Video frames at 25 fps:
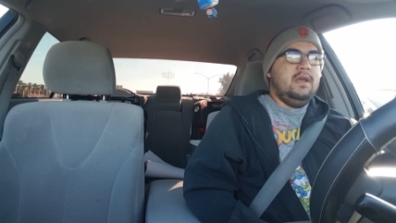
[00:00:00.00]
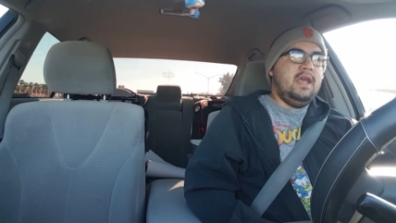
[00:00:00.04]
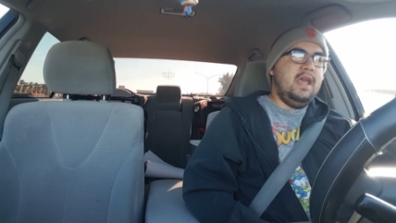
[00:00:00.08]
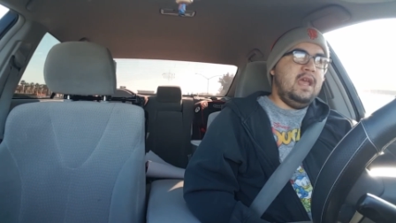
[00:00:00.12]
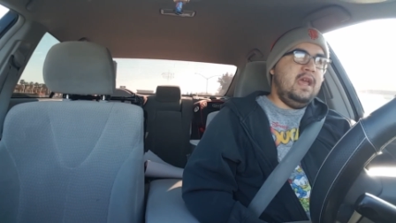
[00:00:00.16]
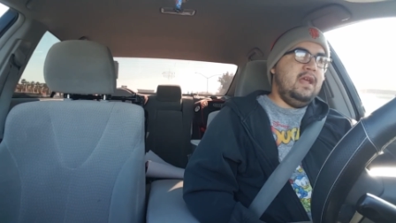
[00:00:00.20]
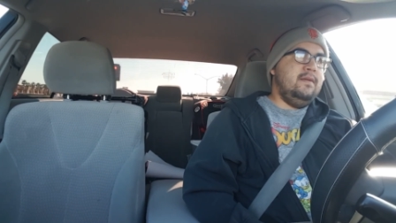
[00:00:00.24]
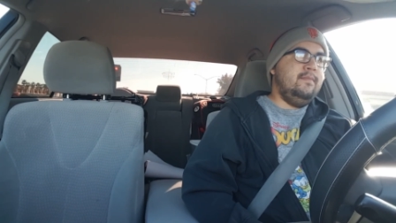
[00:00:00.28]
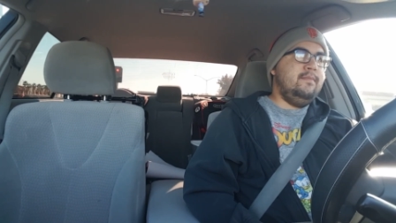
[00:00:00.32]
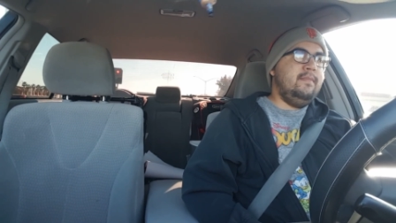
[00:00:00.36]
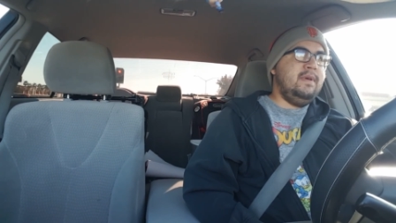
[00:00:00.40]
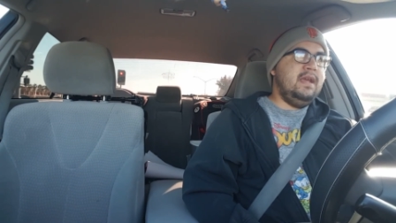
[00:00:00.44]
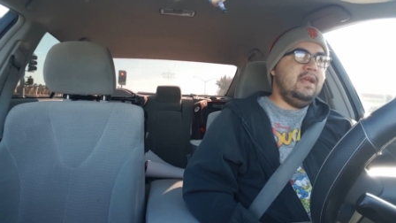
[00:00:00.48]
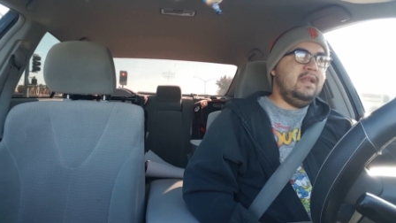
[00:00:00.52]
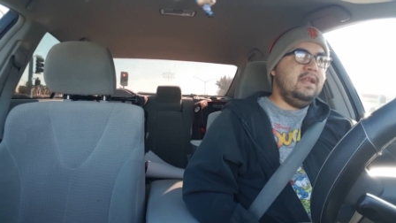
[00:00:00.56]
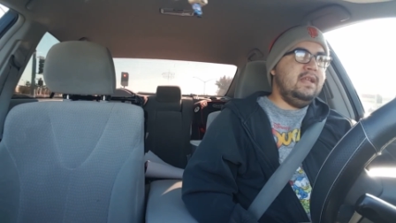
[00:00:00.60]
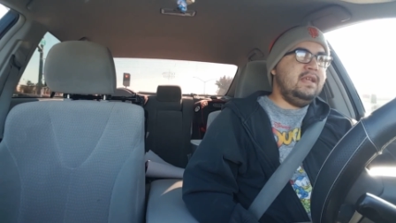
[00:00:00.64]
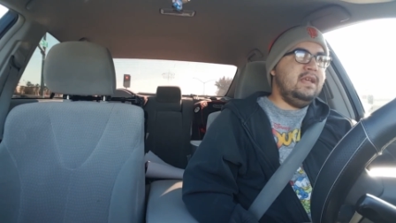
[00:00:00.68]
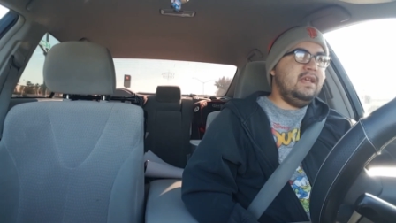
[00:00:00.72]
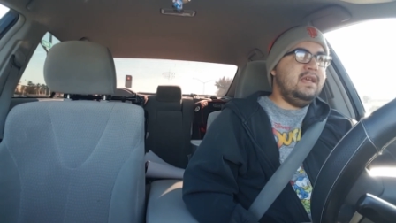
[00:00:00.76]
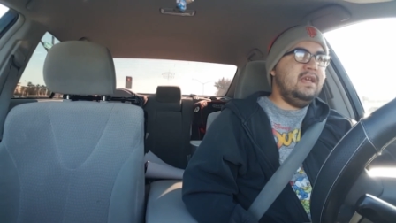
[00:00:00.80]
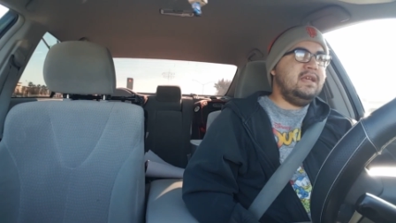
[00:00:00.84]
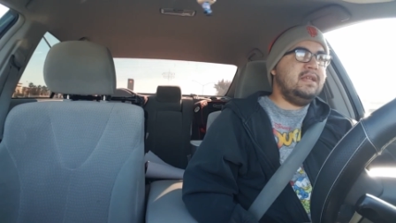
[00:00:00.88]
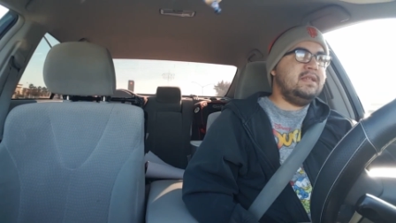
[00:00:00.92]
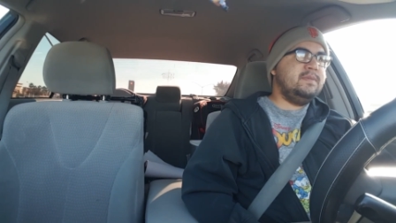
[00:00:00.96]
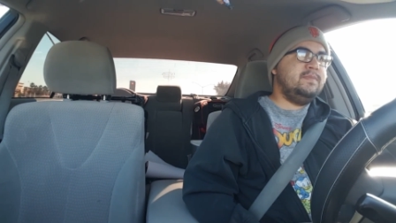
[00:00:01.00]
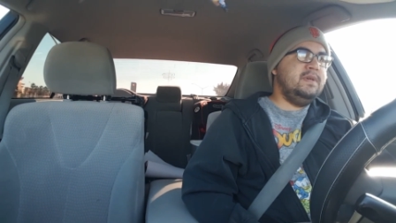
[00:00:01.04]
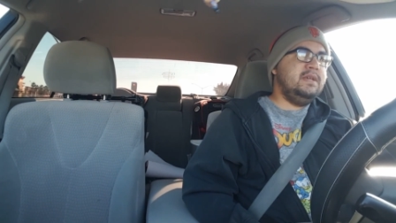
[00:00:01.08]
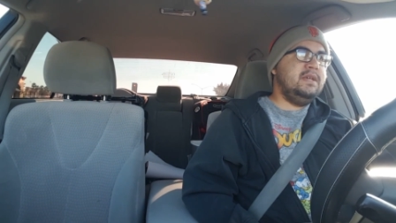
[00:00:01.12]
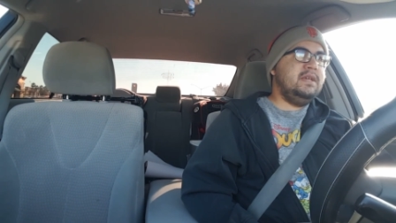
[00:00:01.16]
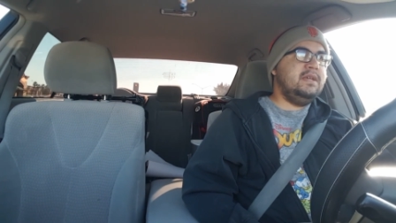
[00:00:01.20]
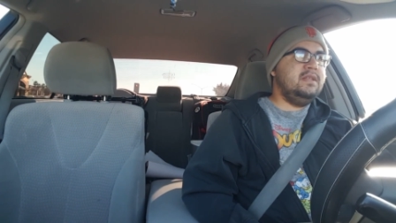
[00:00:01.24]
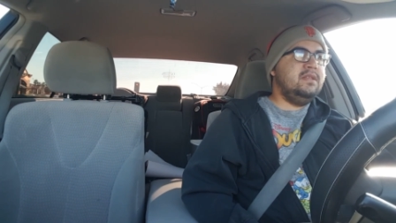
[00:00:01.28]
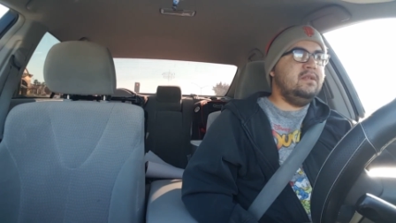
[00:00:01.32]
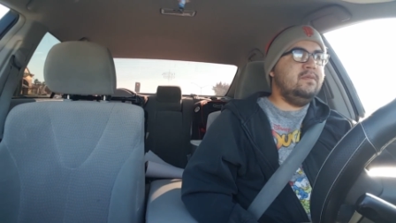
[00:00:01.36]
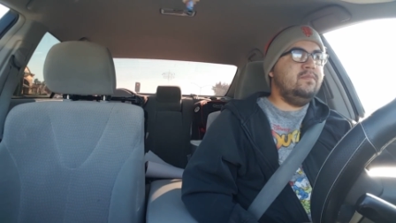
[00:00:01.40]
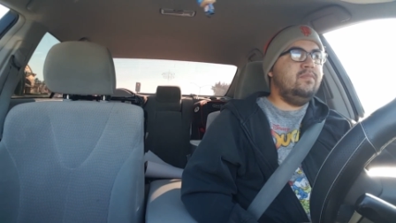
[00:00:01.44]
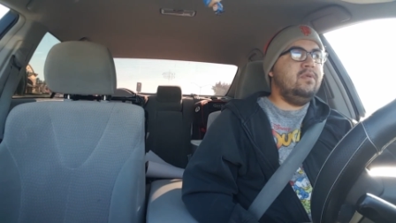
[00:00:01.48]
Animaniacs,
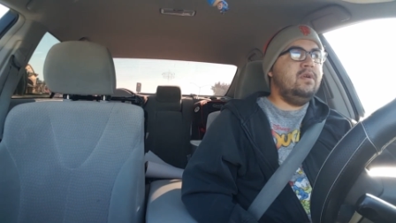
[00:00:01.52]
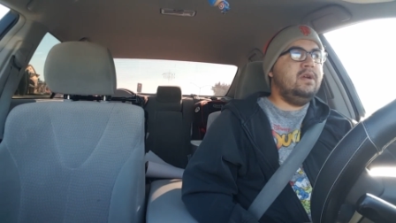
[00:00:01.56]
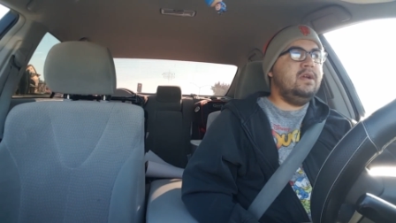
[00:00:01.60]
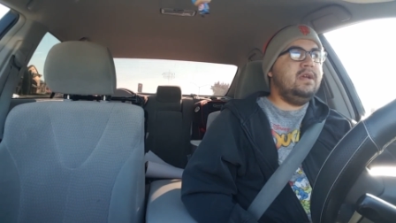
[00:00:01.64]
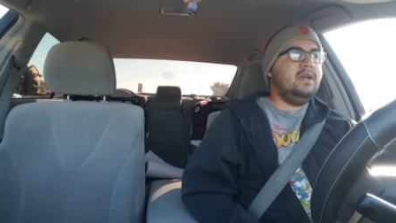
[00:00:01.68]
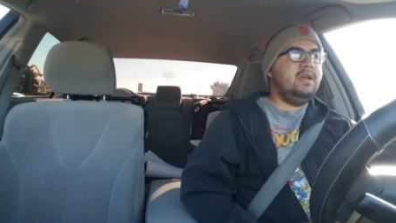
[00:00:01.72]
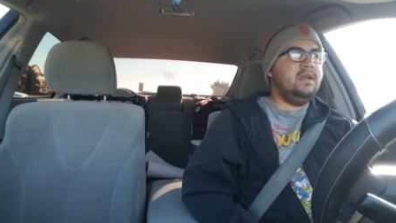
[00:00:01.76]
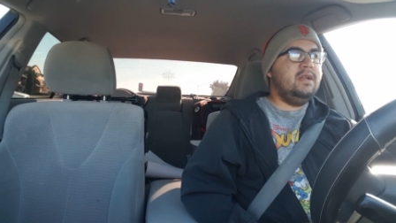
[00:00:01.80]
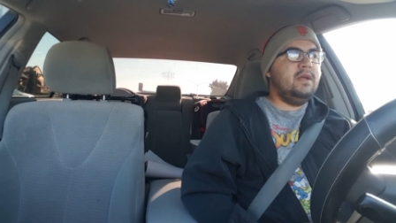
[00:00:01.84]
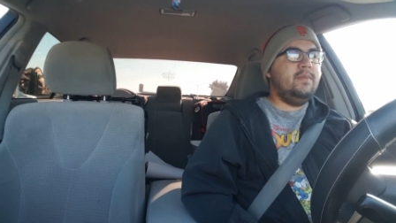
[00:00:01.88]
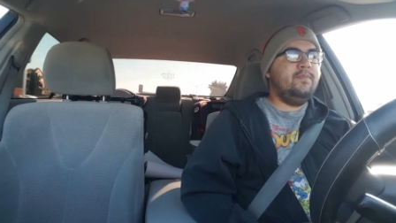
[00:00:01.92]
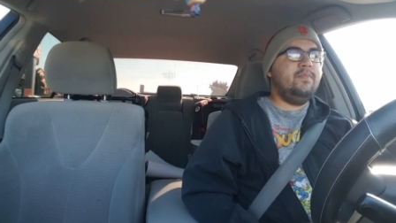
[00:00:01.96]
Pink in the Brain.